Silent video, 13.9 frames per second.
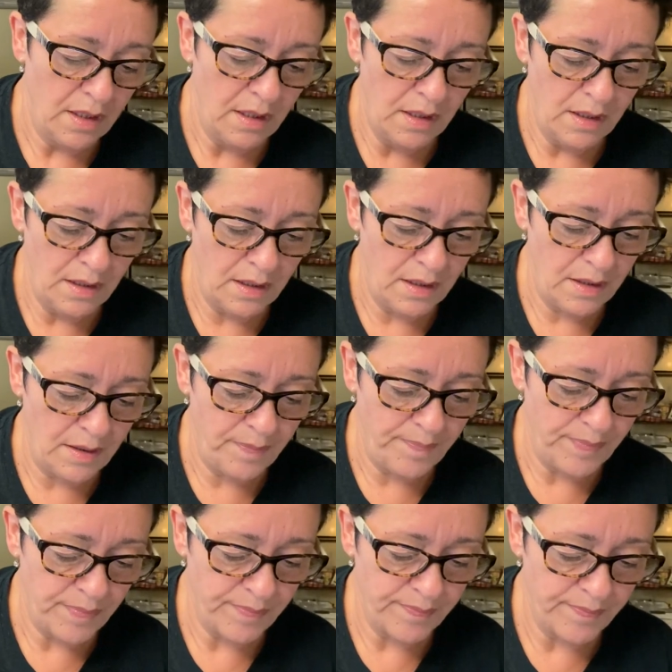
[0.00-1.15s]
um,
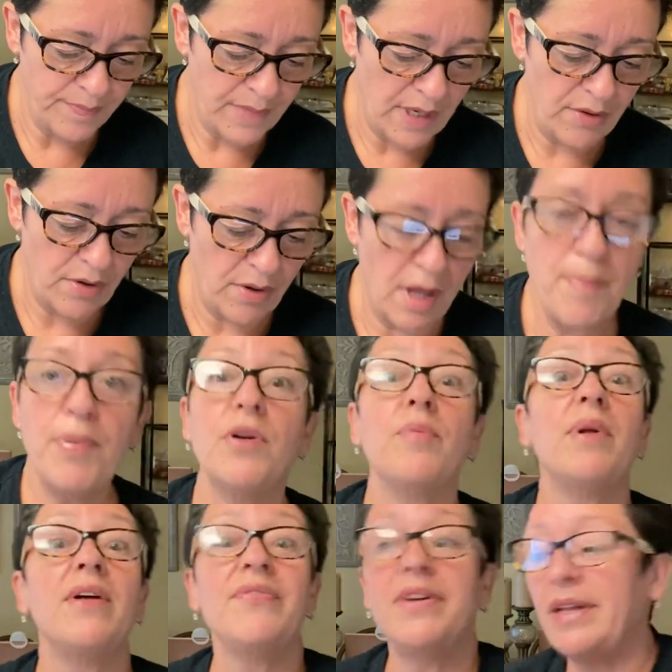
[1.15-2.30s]
I don't know. I'll burn it
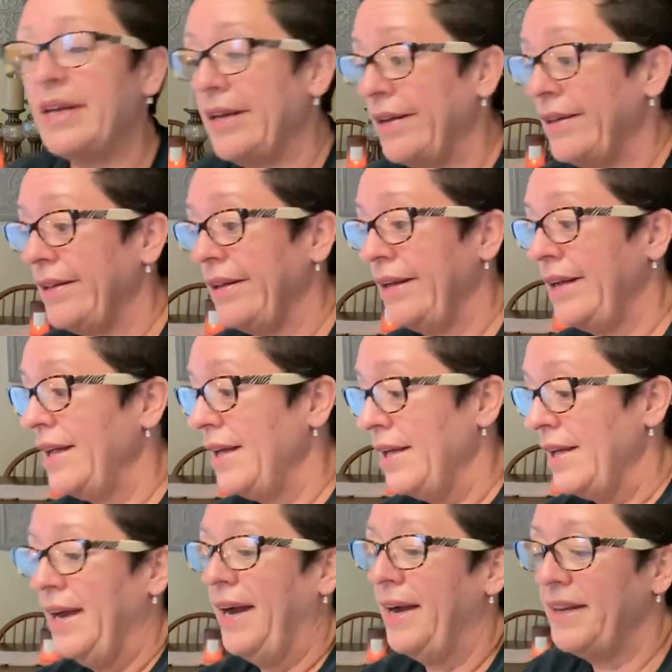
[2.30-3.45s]
when I feel like it.
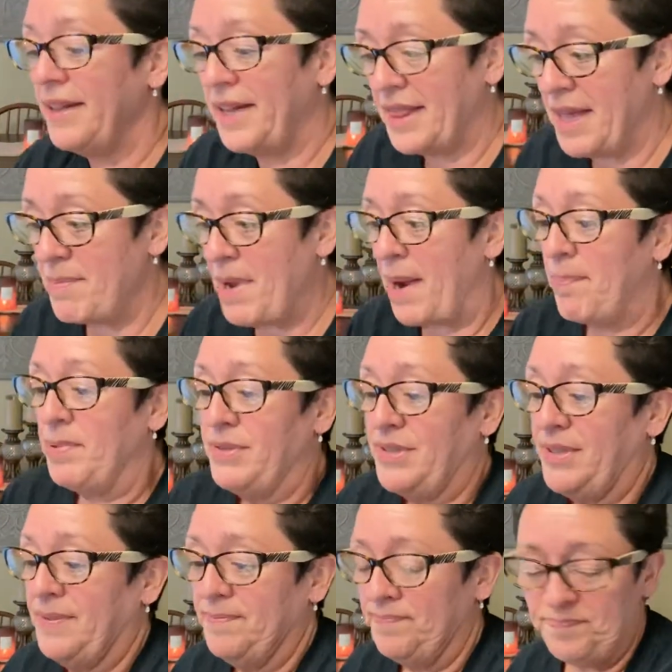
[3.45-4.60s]
How do you like them
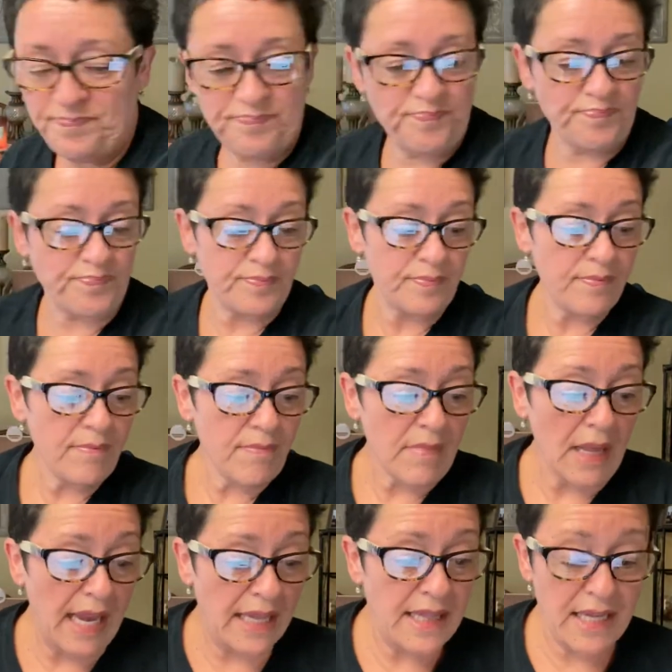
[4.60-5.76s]
apples?
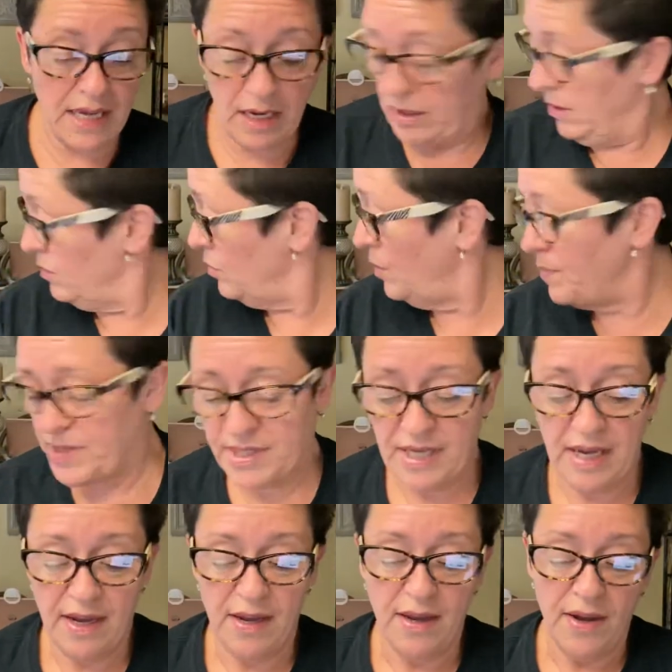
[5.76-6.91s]
And whoops,
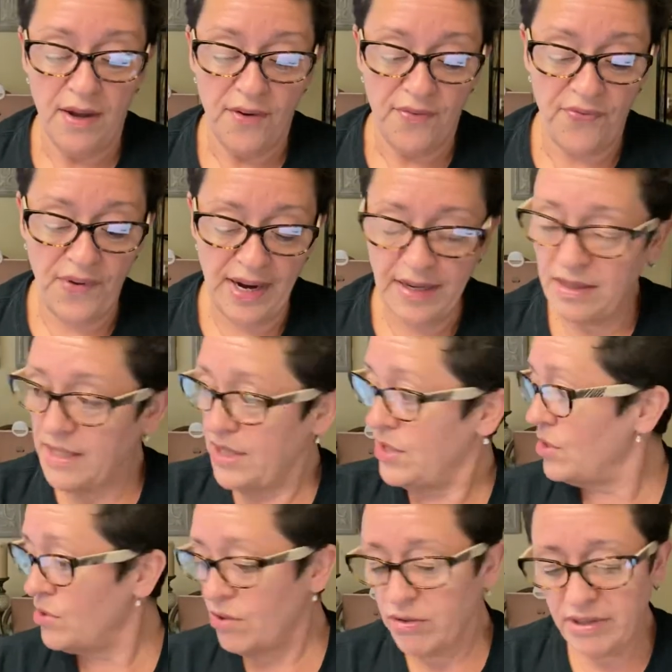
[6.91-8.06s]
finally,
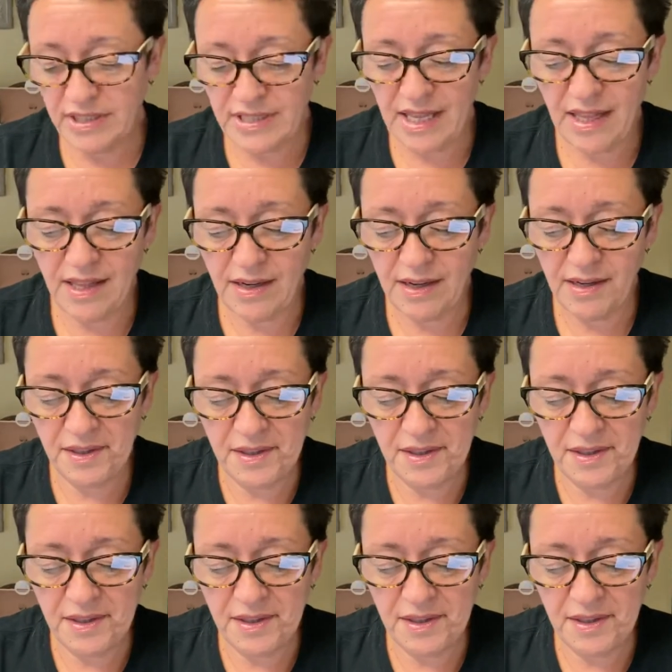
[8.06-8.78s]
sorry, Stella